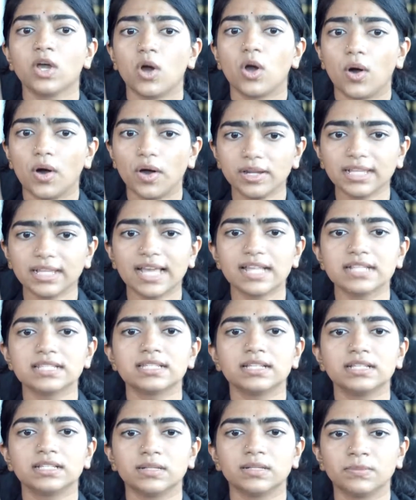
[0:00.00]
or
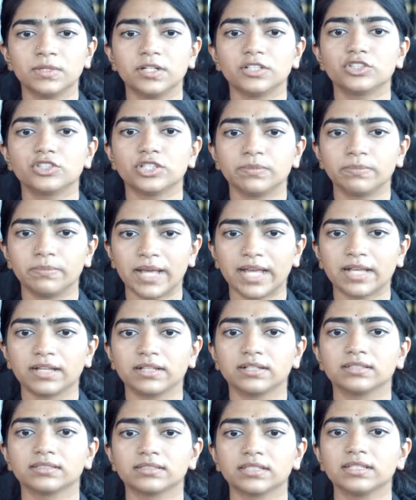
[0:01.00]
cancel the merchant
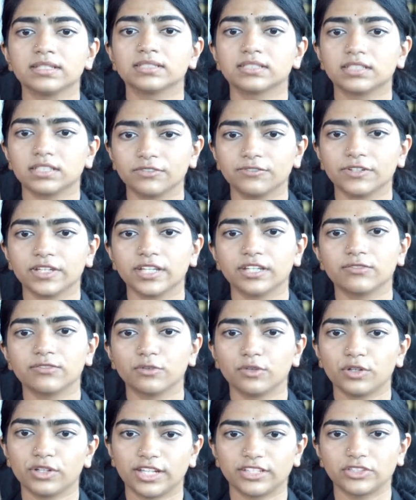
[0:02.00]
banker's certificate
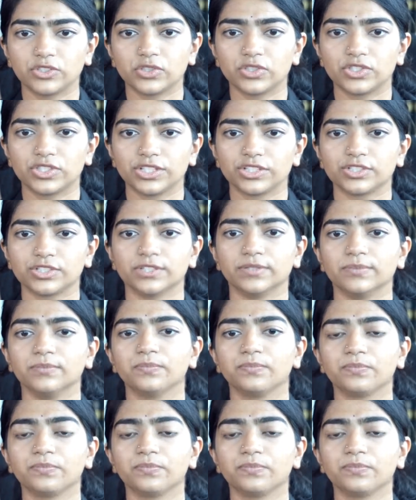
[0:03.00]
for registration.